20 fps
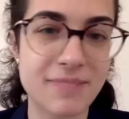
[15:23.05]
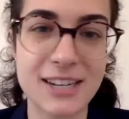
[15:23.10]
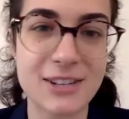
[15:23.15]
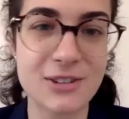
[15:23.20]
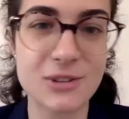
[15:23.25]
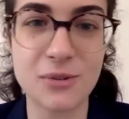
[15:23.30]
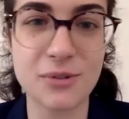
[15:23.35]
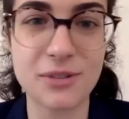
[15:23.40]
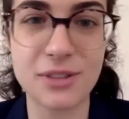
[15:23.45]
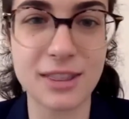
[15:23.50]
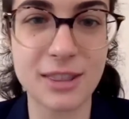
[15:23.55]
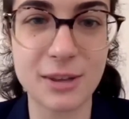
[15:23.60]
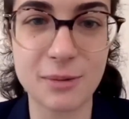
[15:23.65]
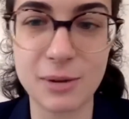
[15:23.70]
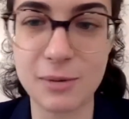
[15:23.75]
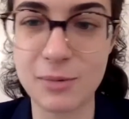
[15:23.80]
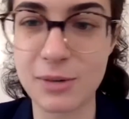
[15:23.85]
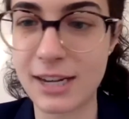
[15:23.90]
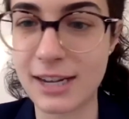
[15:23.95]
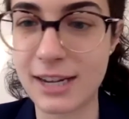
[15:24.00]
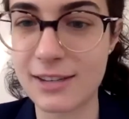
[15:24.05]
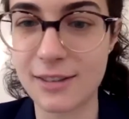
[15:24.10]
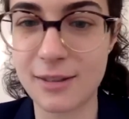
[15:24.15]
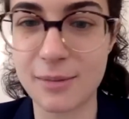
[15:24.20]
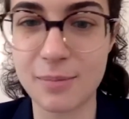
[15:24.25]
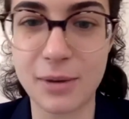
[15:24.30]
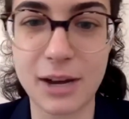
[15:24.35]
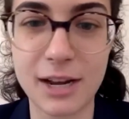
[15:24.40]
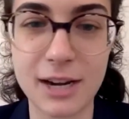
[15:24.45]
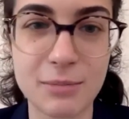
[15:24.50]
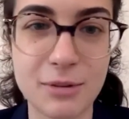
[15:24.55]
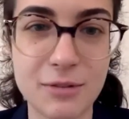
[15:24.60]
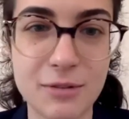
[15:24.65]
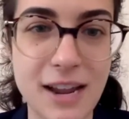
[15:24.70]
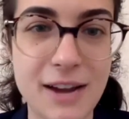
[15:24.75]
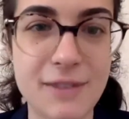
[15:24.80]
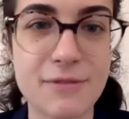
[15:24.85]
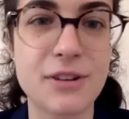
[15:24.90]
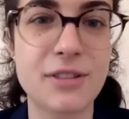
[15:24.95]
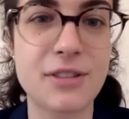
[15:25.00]
I don't think that we would get to the bottom of
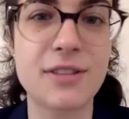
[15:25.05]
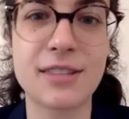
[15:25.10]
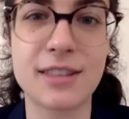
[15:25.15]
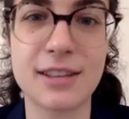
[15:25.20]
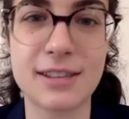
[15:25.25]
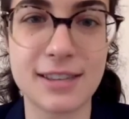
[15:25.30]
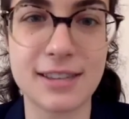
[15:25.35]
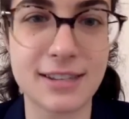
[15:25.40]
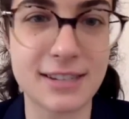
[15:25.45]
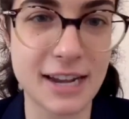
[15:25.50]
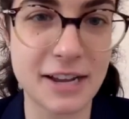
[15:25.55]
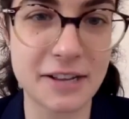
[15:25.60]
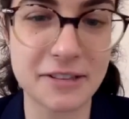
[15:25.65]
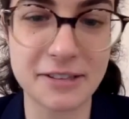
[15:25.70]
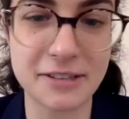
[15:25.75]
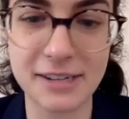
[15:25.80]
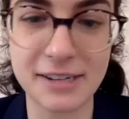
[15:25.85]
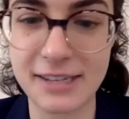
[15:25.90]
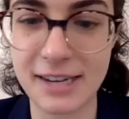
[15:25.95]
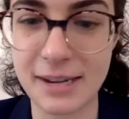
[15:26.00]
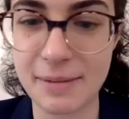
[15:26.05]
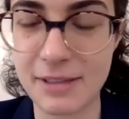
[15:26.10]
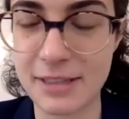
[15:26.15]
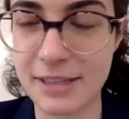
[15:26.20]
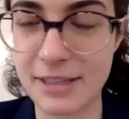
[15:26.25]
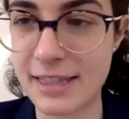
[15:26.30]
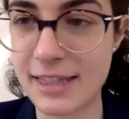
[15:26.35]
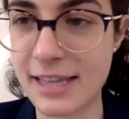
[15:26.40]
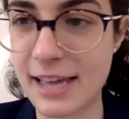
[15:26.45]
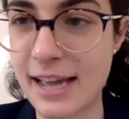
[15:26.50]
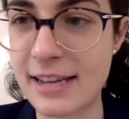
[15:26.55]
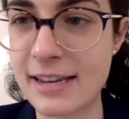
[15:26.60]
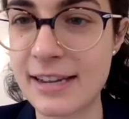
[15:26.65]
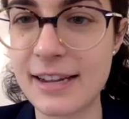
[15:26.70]
everything that's entailed in a statement like that.